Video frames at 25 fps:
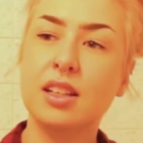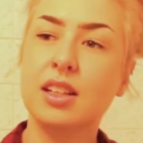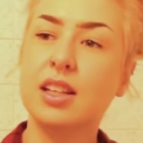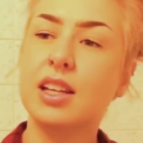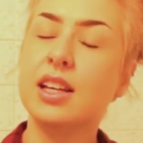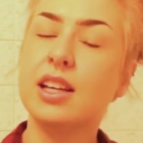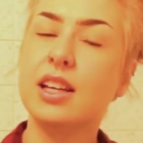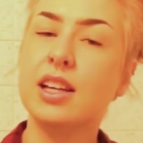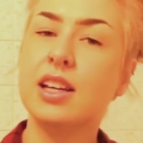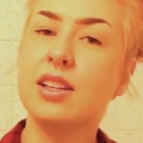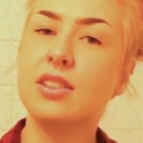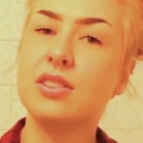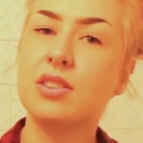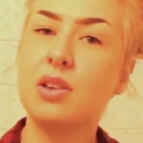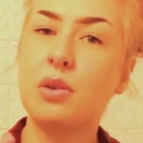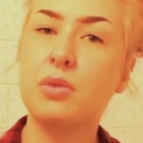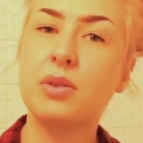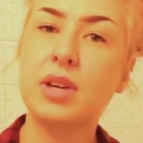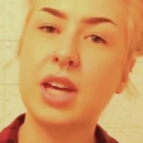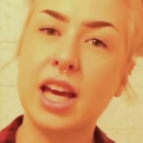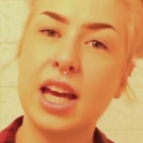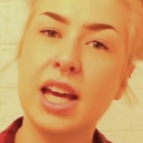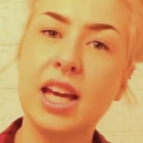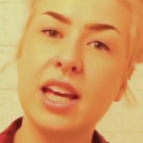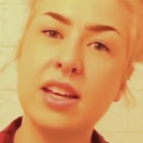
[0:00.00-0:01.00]
it is
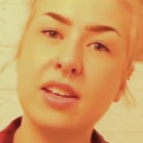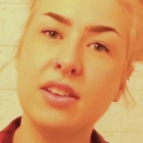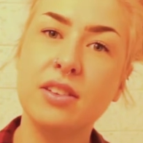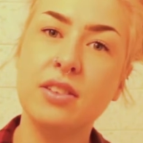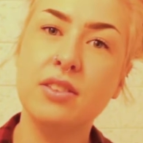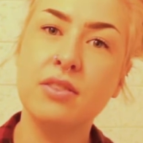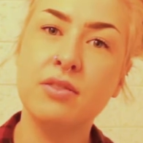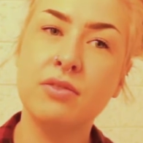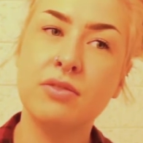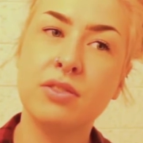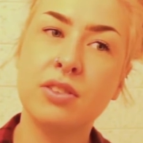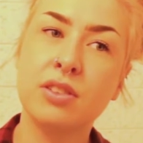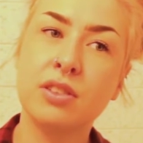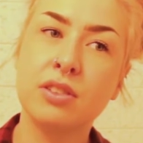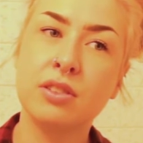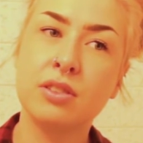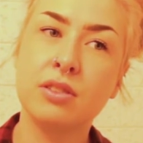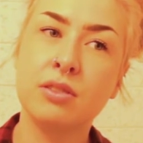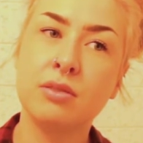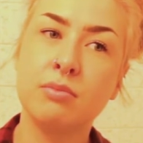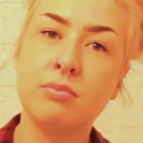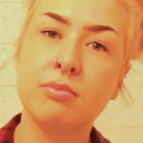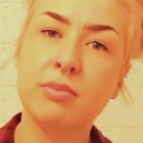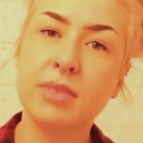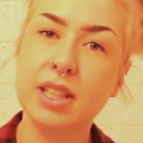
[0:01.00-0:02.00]
okay
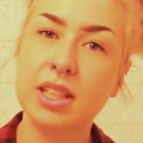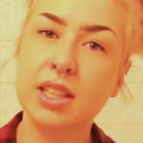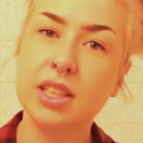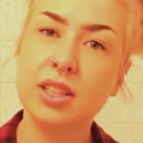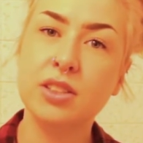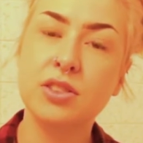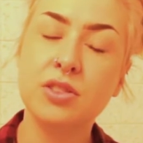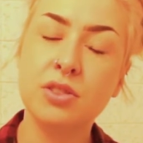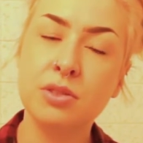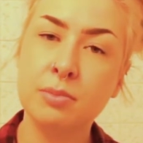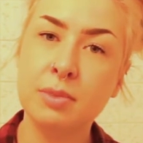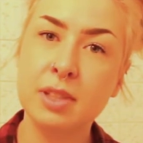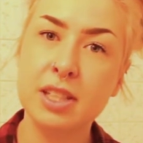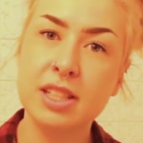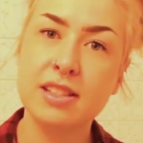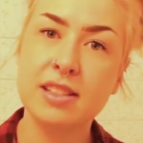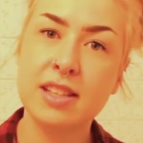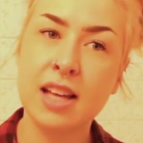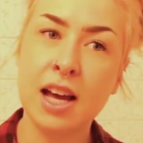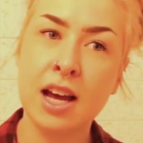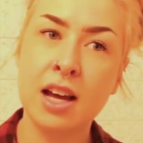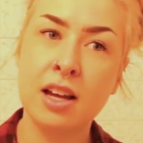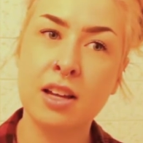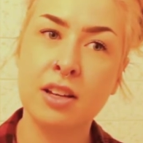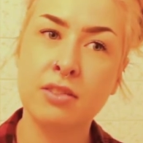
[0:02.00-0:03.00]
for me to be
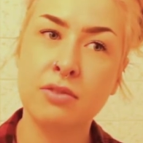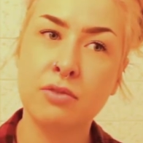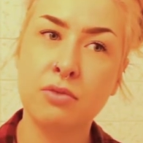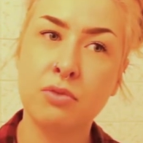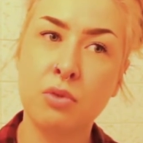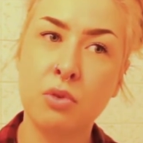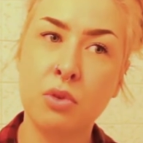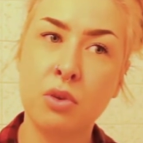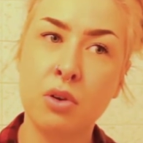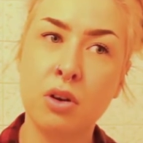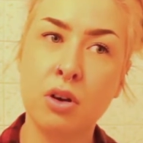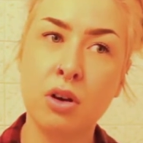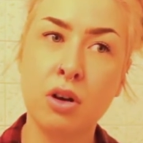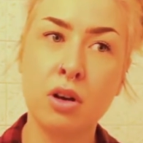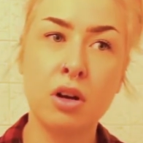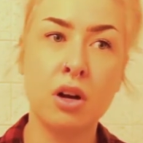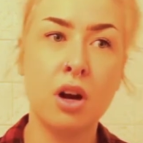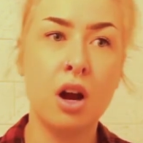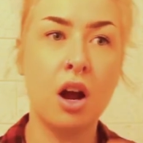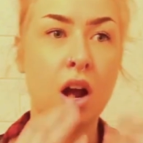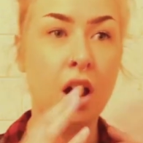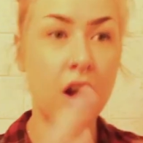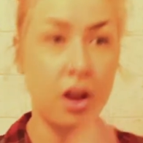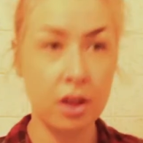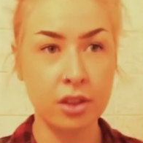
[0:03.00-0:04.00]
sad
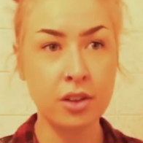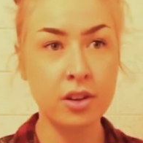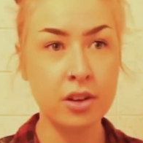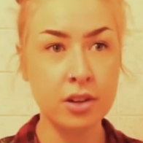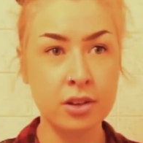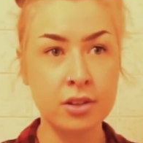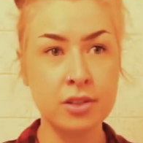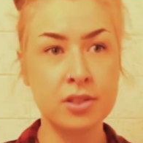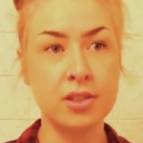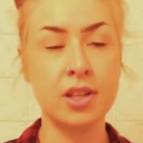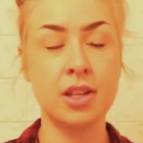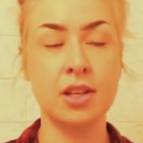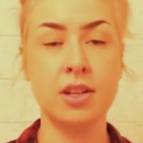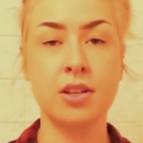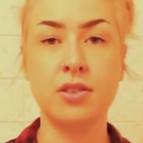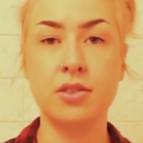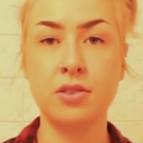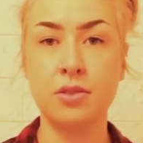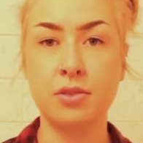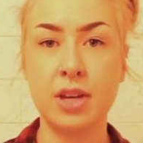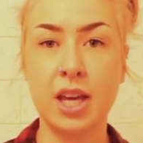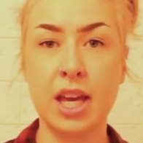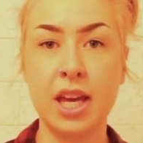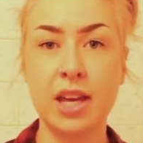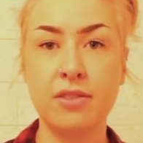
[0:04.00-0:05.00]
for others. It is
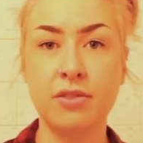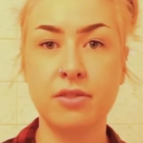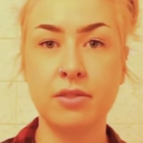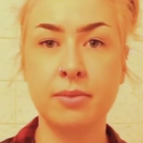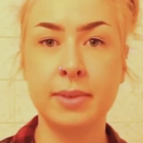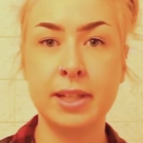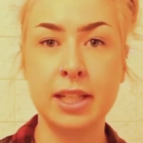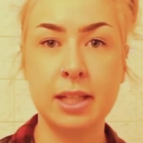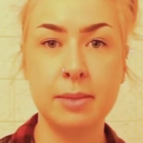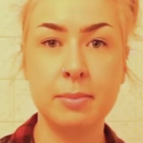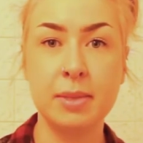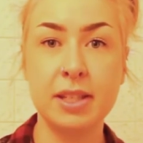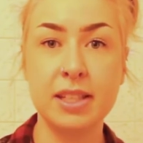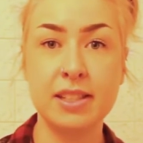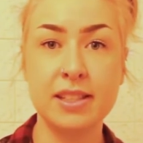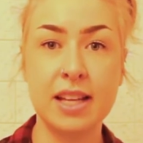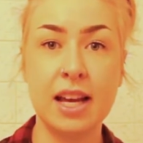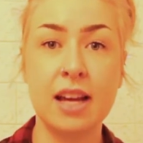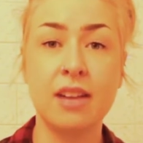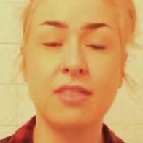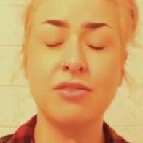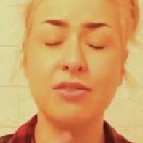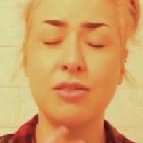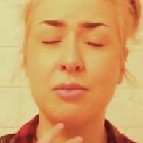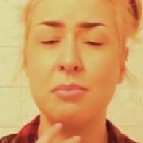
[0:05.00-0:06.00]
okay for me to be
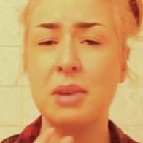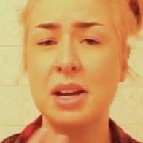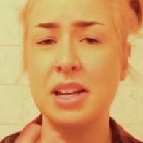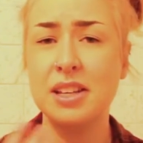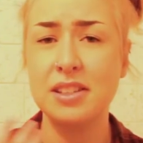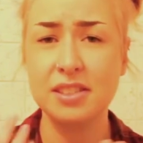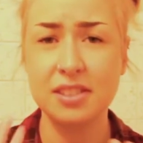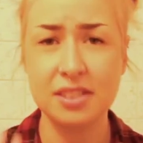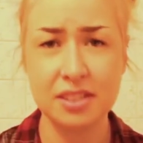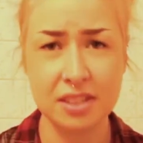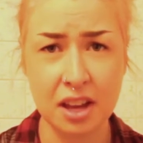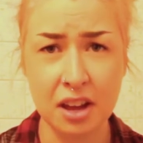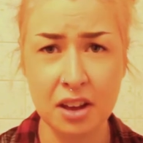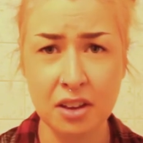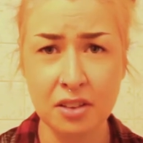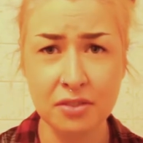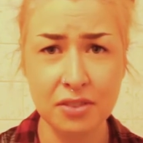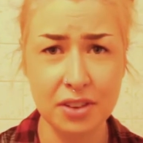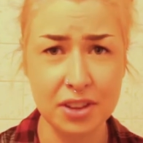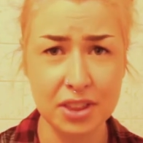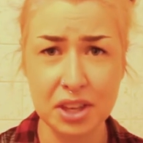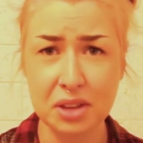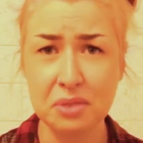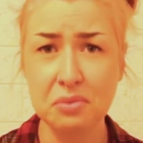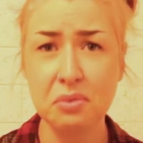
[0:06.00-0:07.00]
sad for myself.
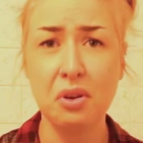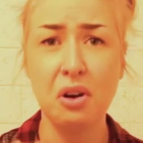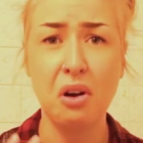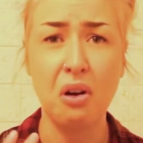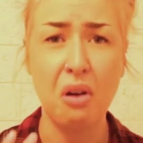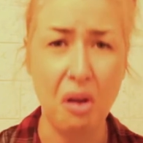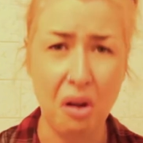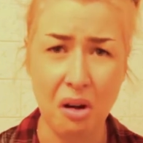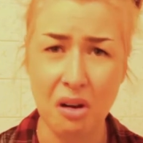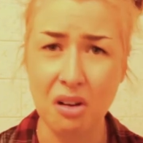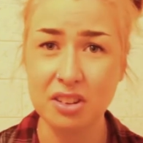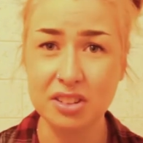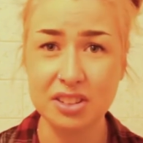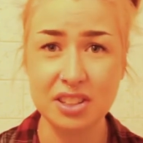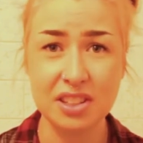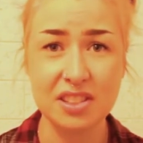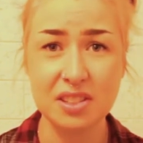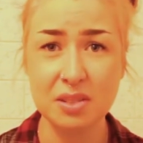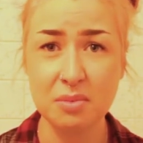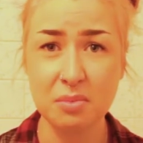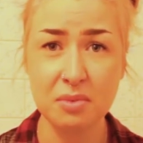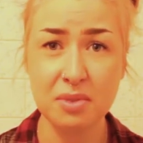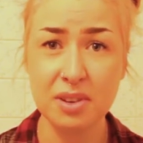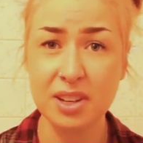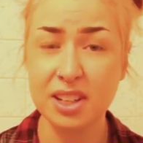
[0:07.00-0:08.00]
I think we're all
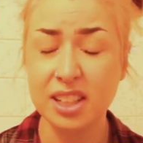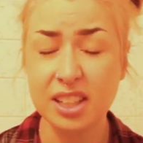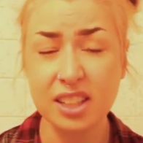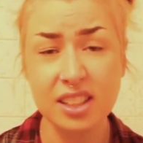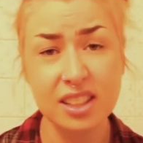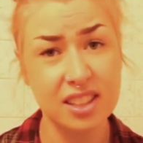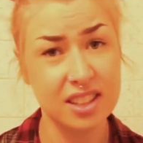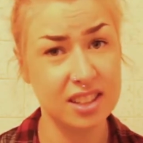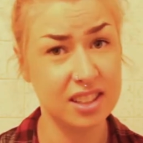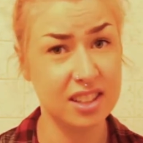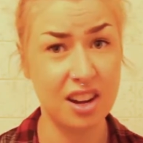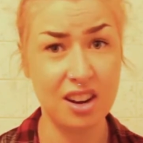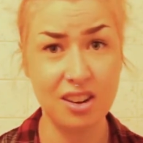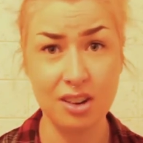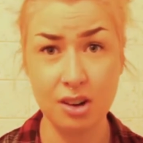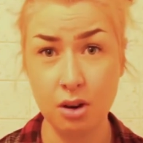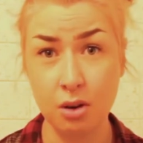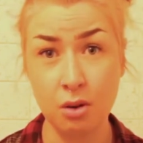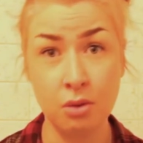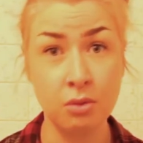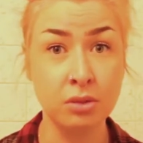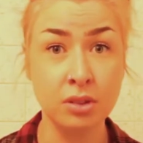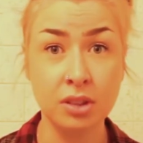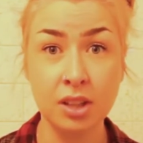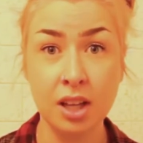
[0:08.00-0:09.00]
disappointed in our
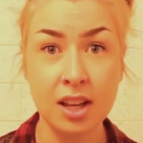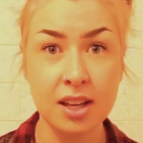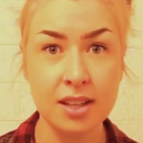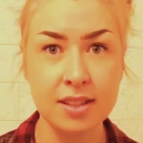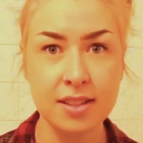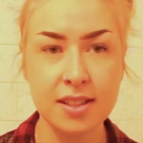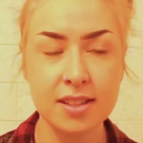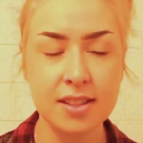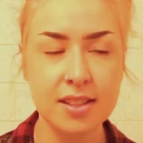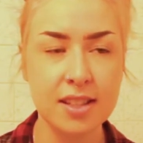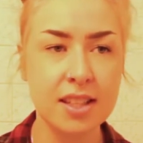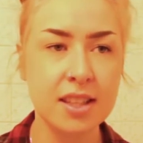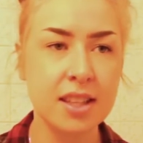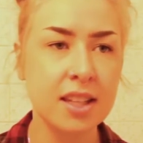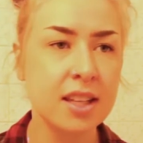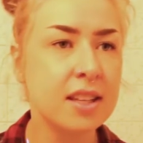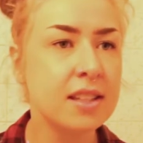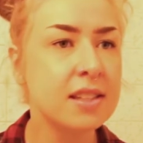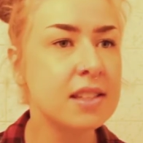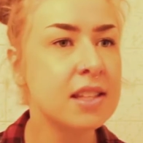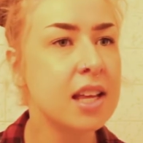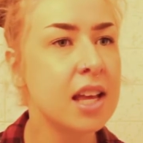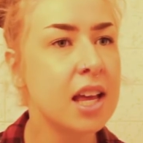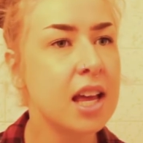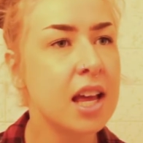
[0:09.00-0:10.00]
own losses in
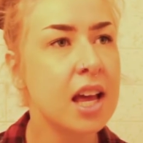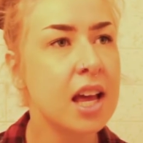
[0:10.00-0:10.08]
this.